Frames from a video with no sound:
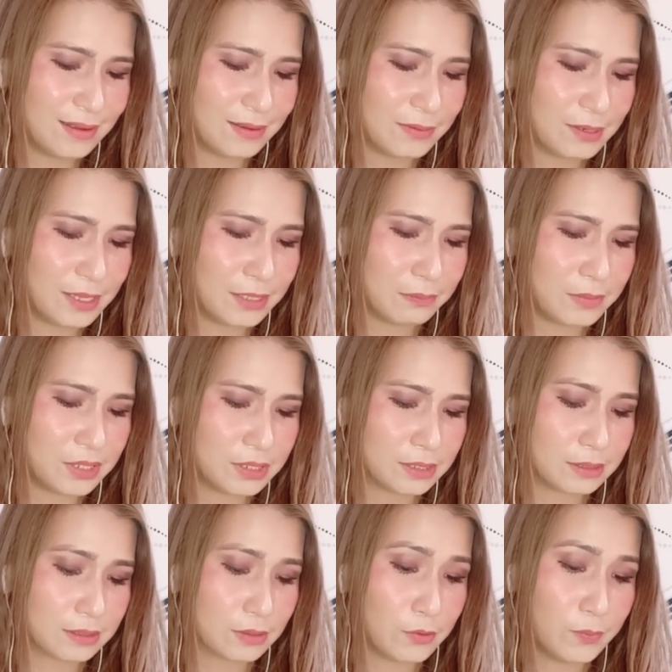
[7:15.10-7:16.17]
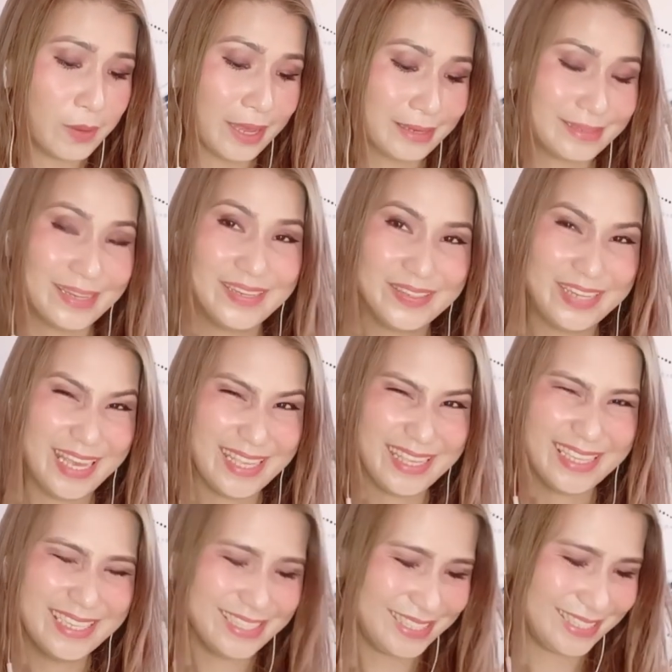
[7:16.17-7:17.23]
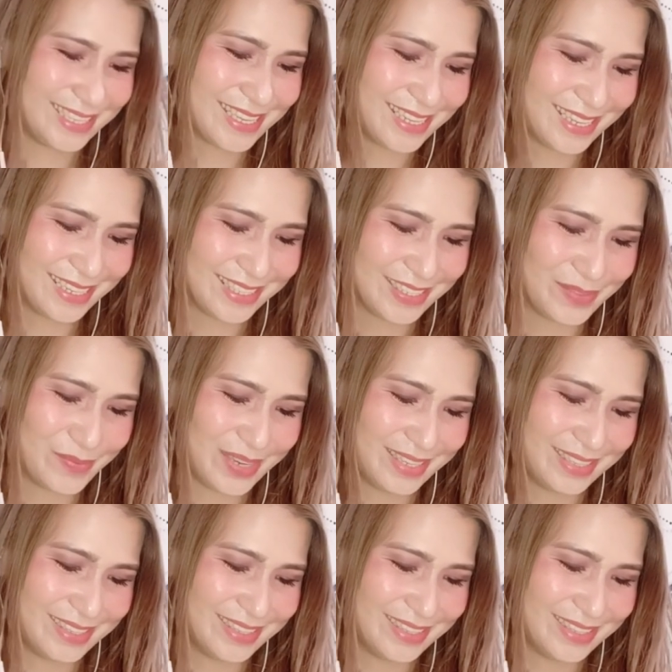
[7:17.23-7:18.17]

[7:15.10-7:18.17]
Let me just go back to that just a little bit.